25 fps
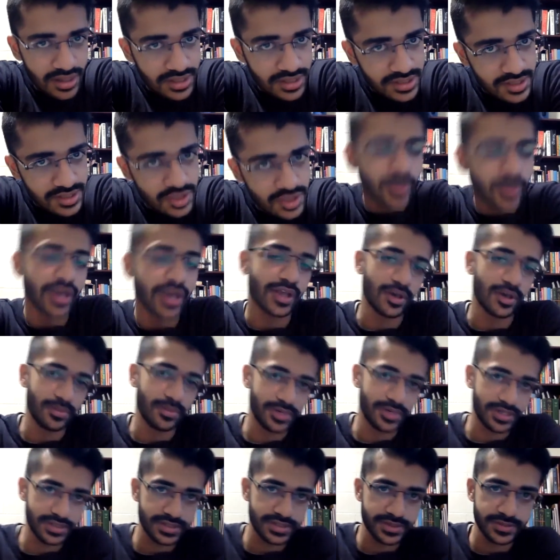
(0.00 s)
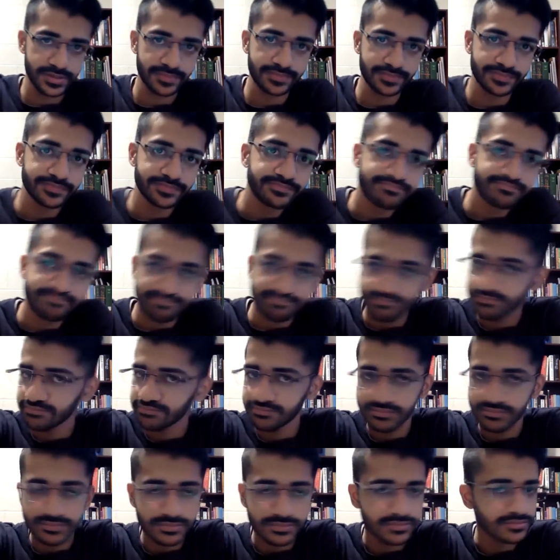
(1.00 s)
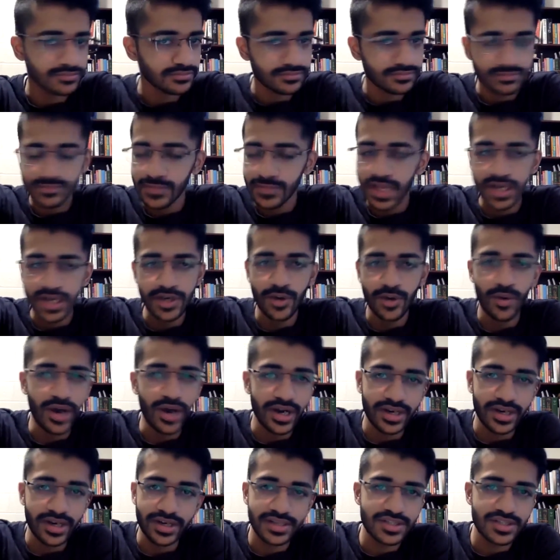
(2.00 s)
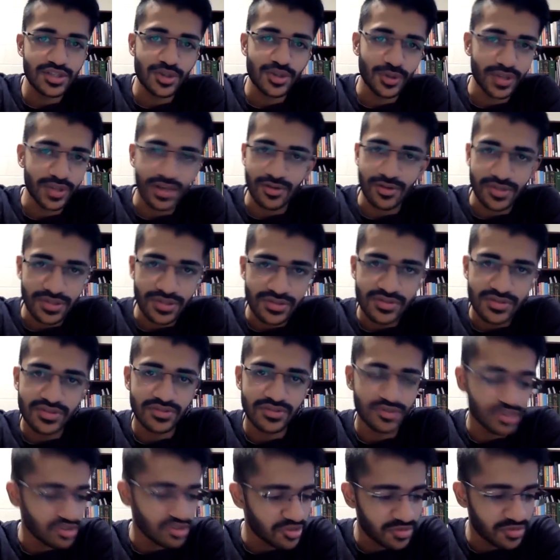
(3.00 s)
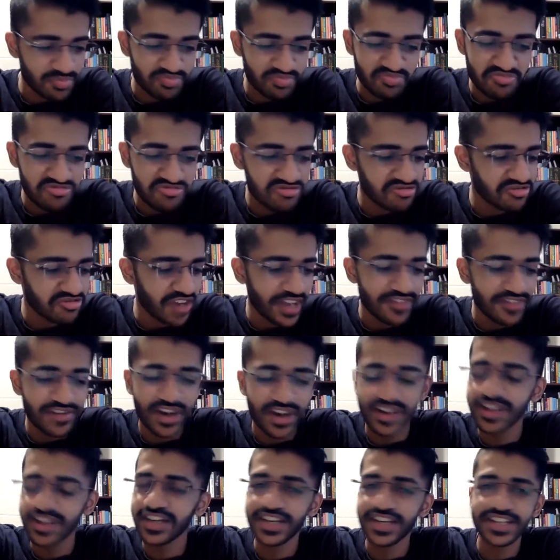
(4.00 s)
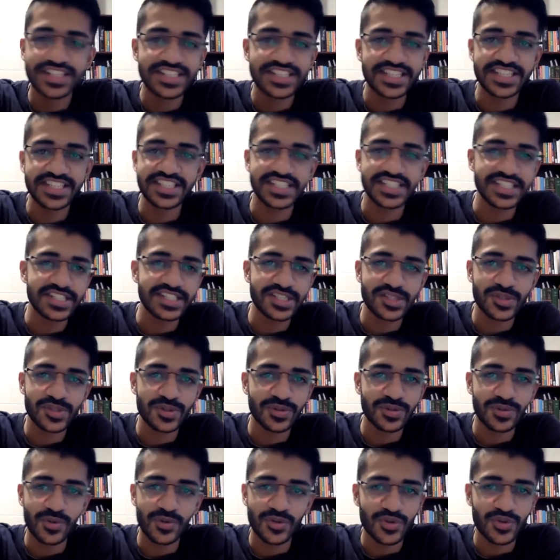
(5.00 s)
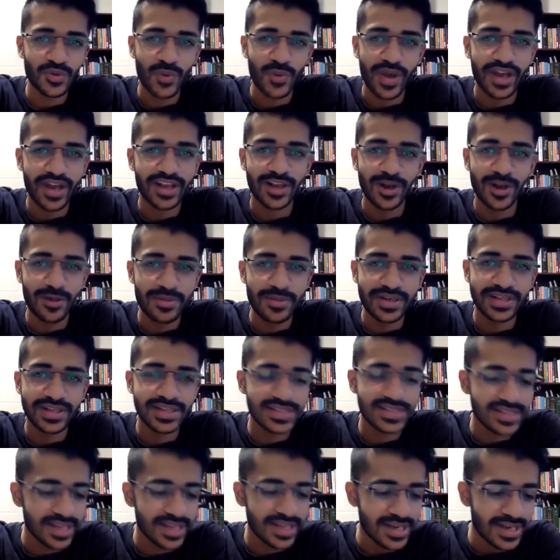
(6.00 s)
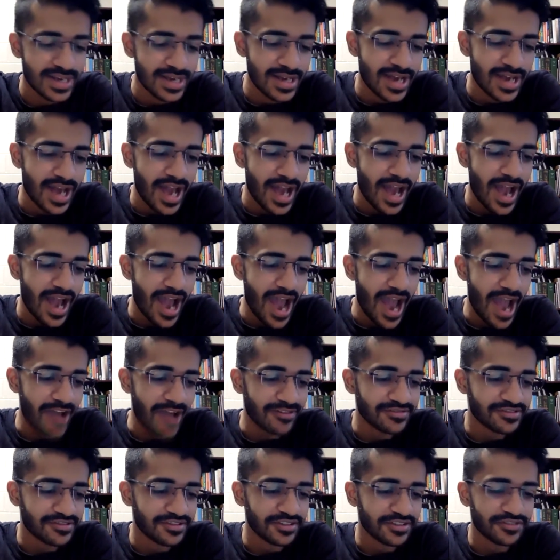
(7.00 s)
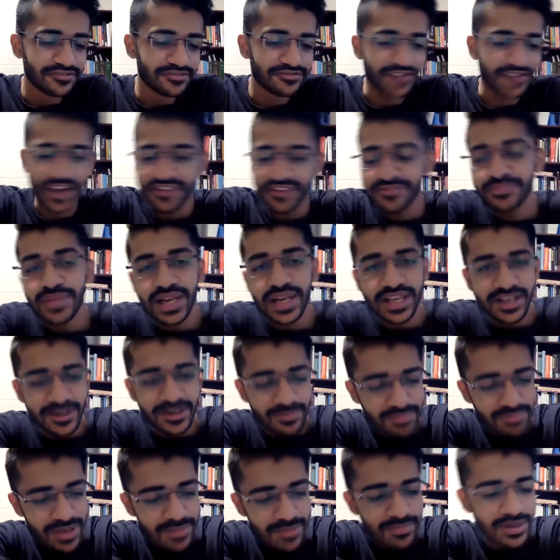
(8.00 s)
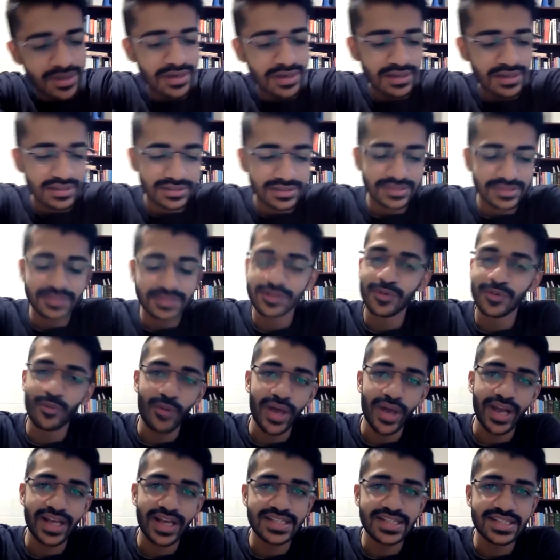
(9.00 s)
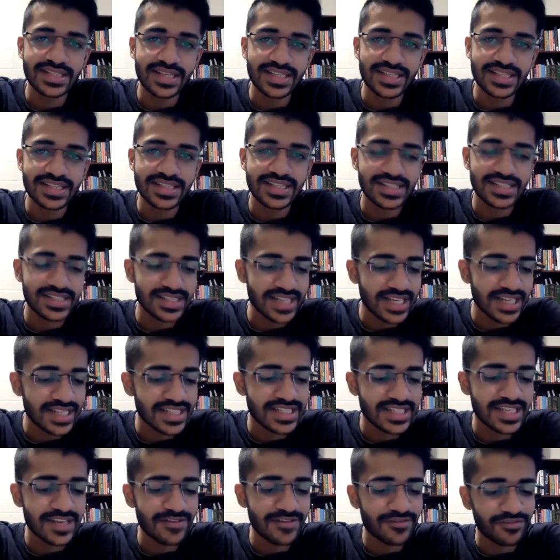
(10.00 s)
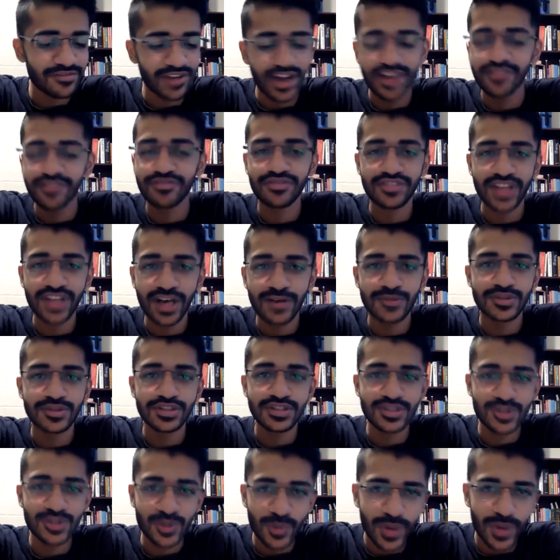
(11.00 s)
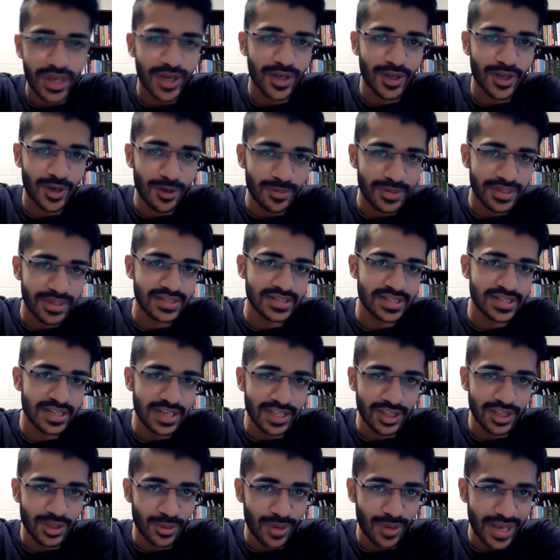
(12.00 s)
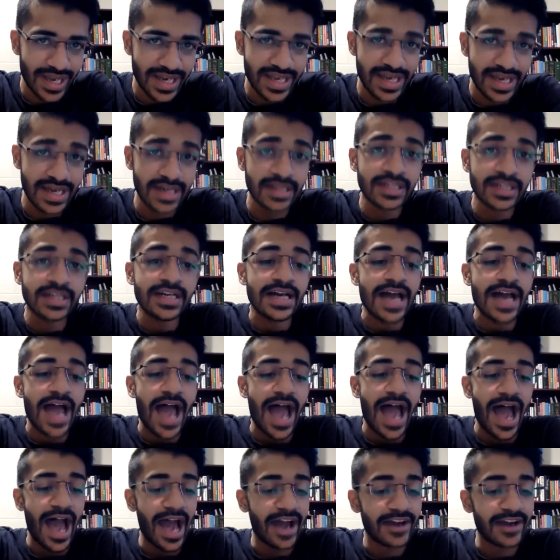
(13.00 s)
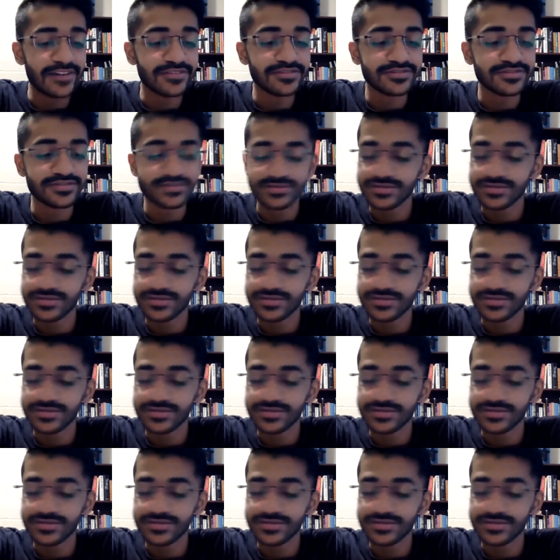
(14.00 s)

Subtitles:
square kilometers. No hundreds, no thousands, just 516 square kilometers, have 5 million people, whereas 65,000 square kilometers in Lithuania have